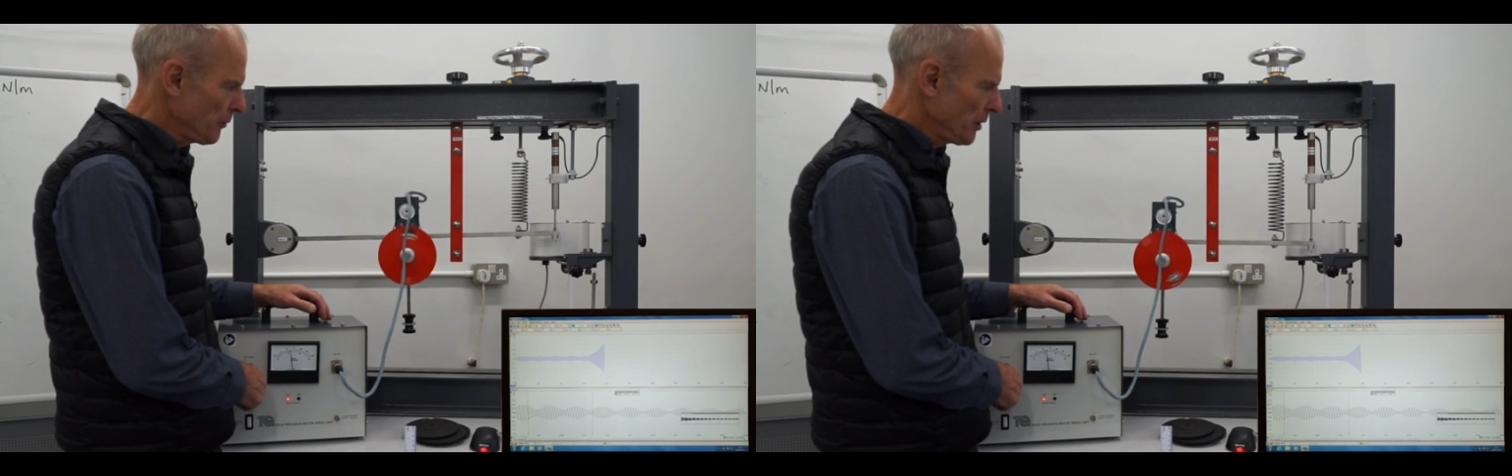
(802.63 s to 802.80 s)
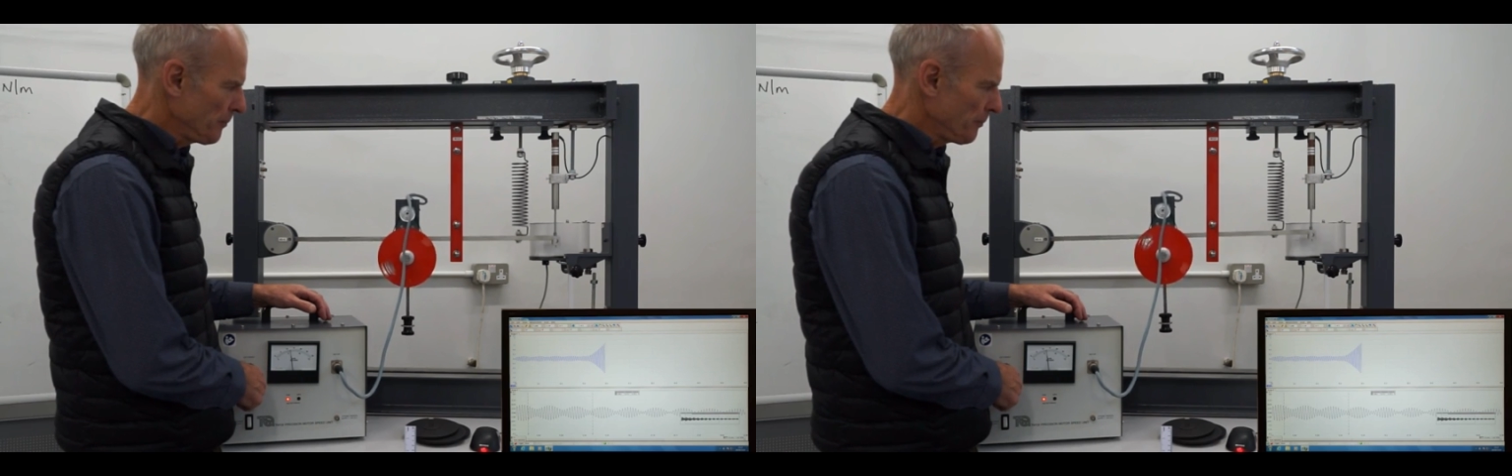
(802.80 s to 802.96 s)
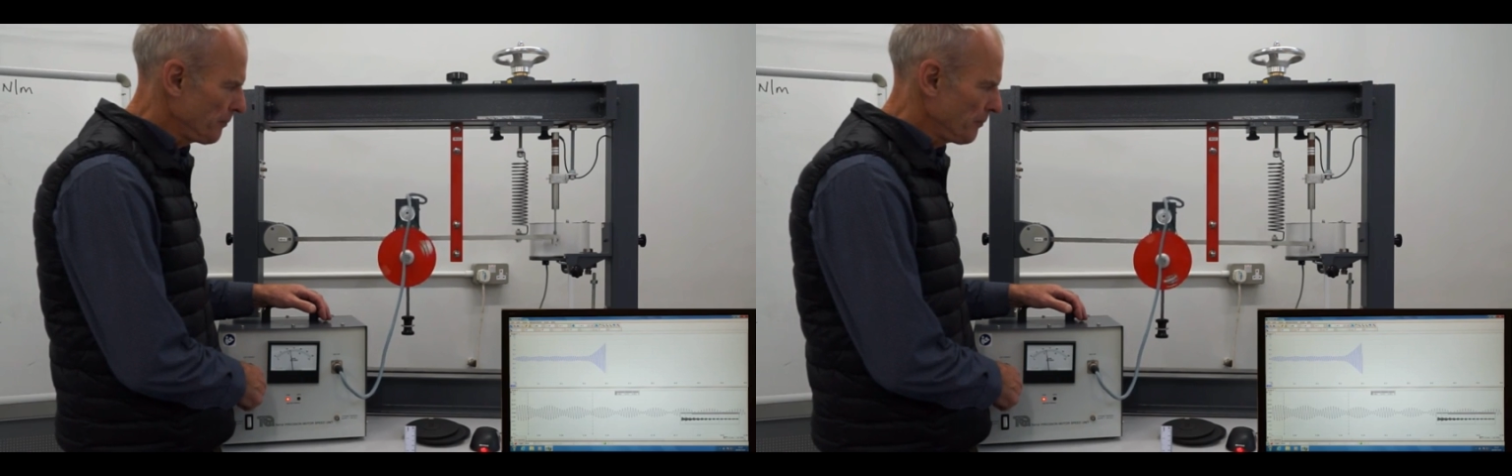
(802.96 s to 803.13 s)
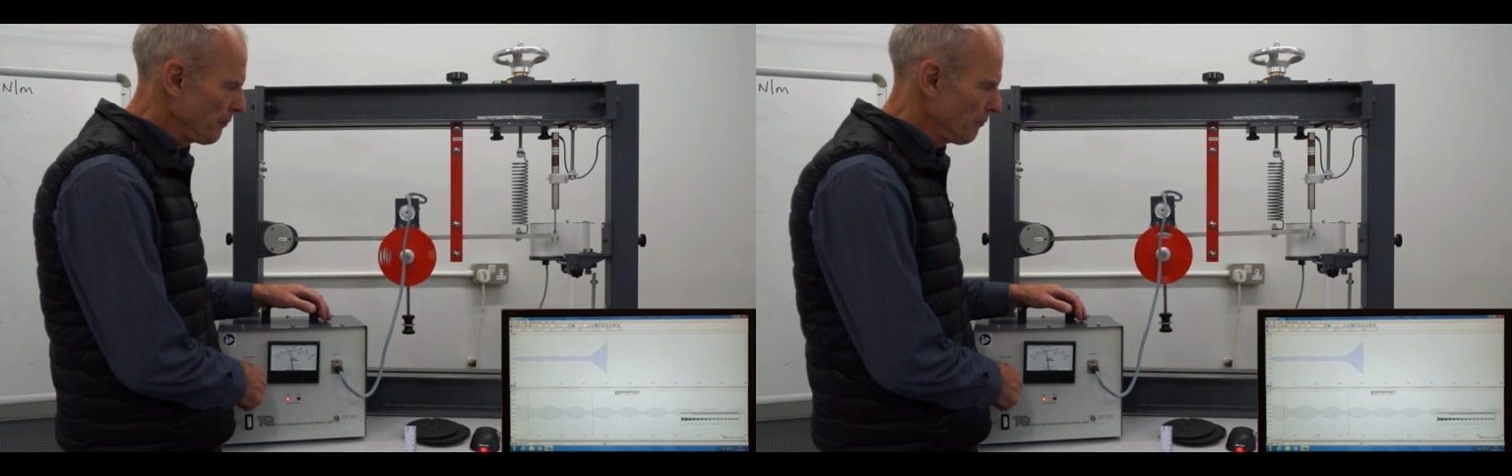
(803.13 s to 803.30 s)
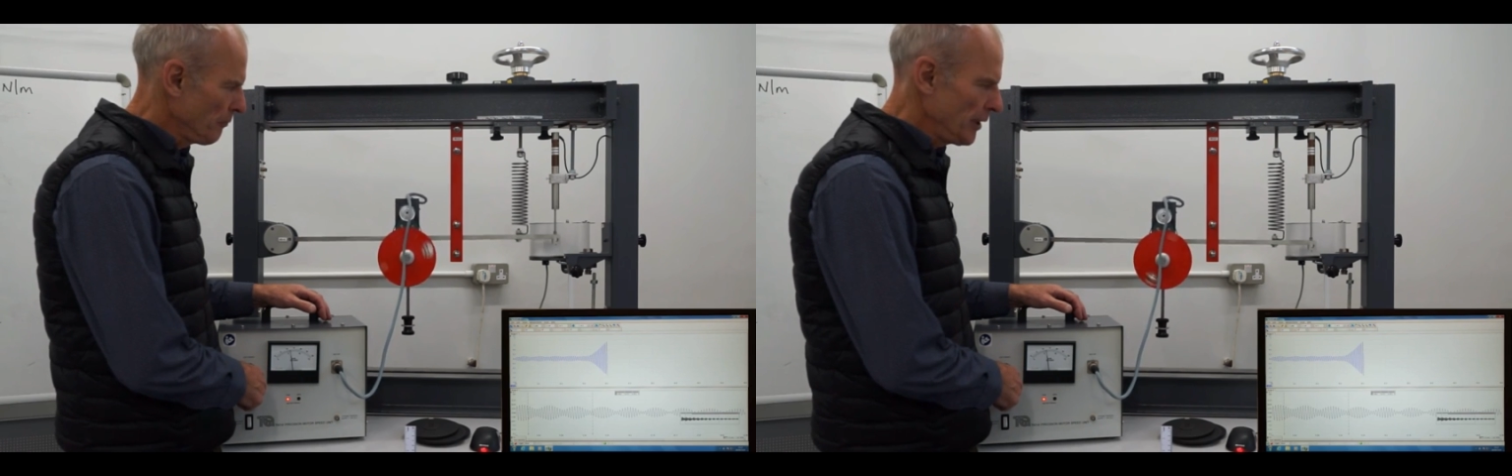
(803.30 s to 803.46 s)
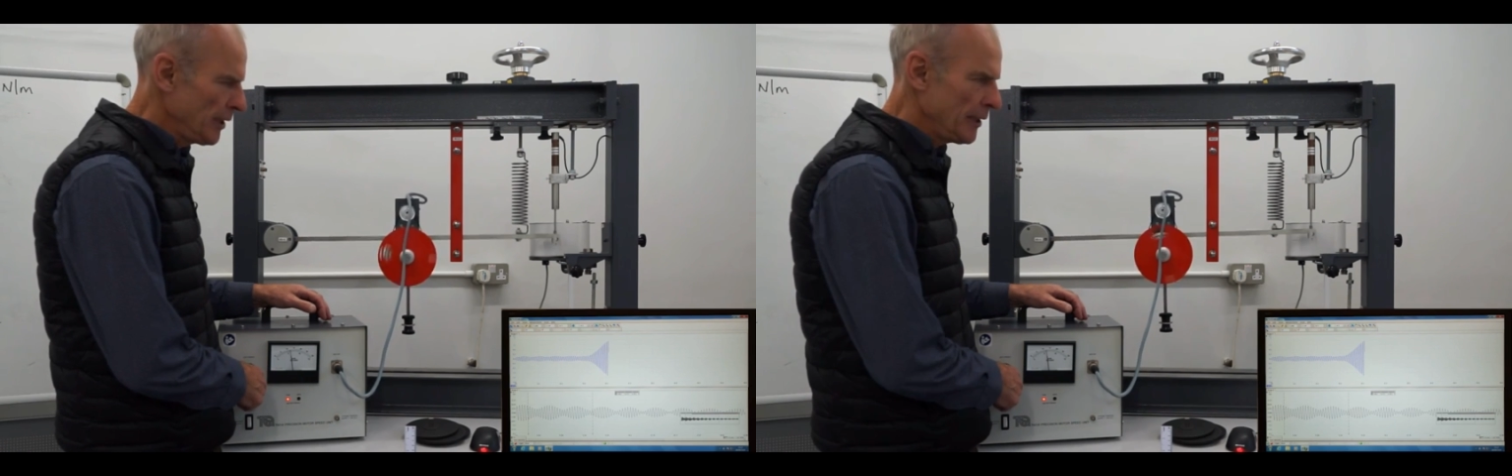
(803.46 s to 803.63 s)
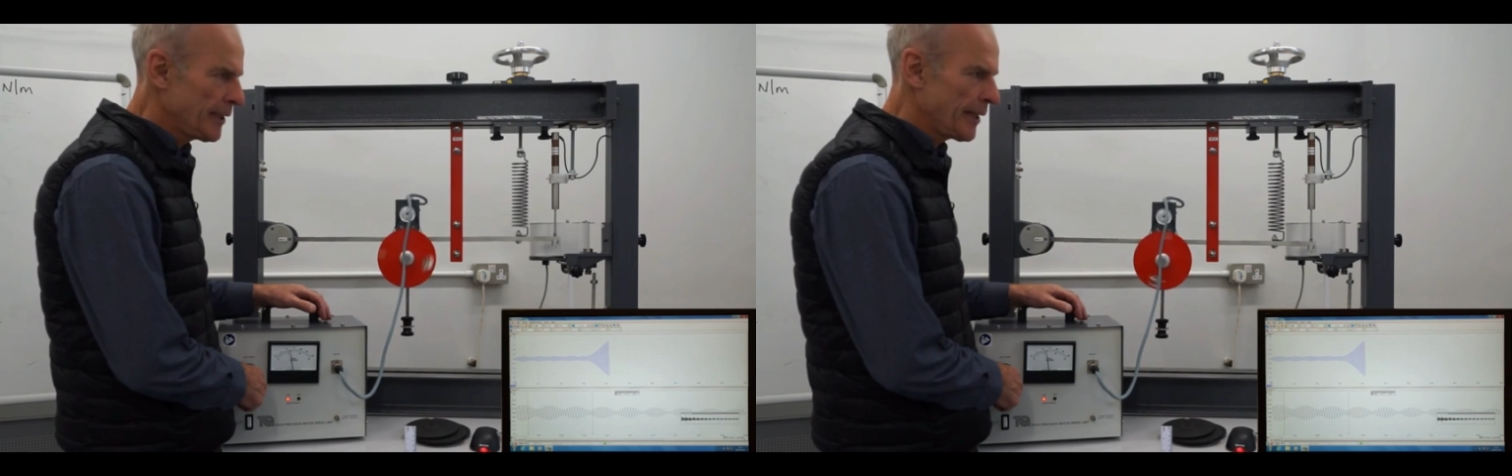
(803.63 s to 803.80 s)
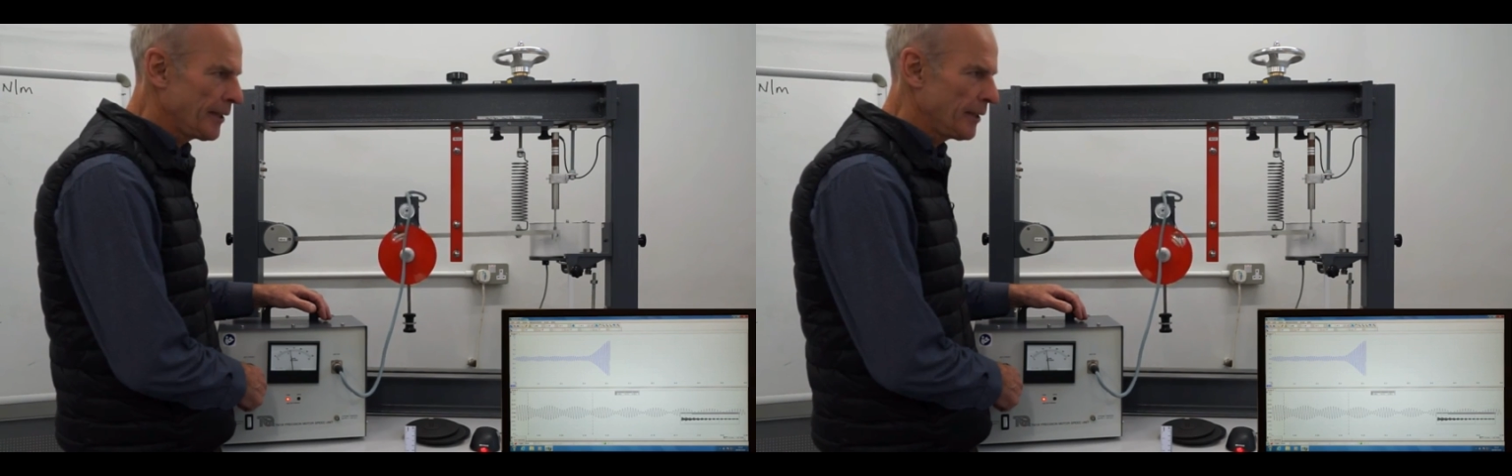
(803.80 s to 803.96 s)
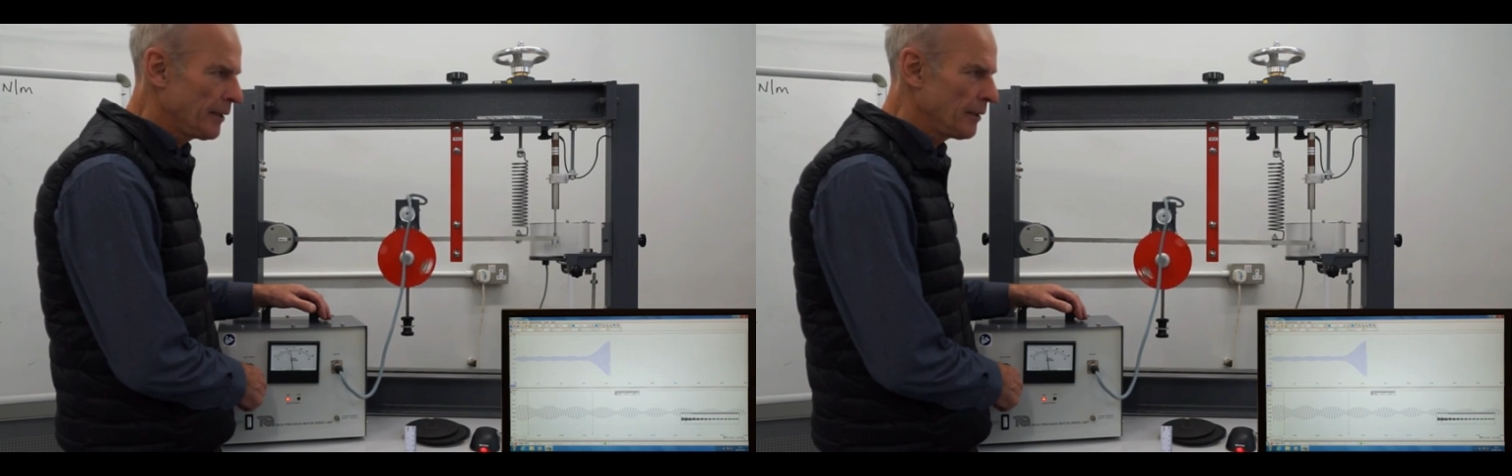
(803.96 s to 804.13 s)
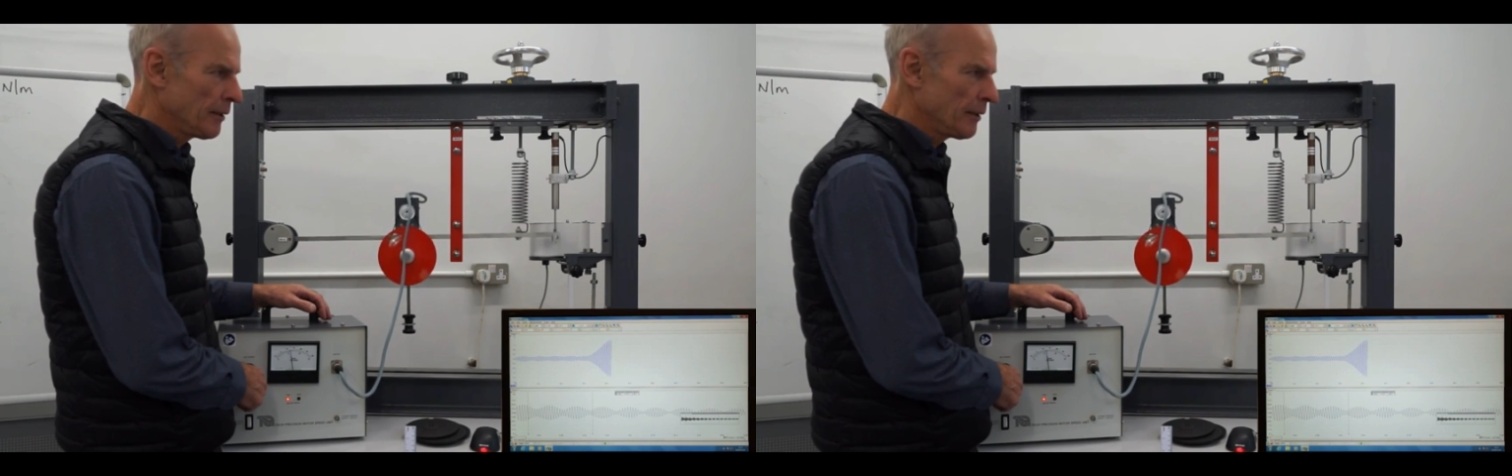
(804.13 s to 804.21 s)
we're really getting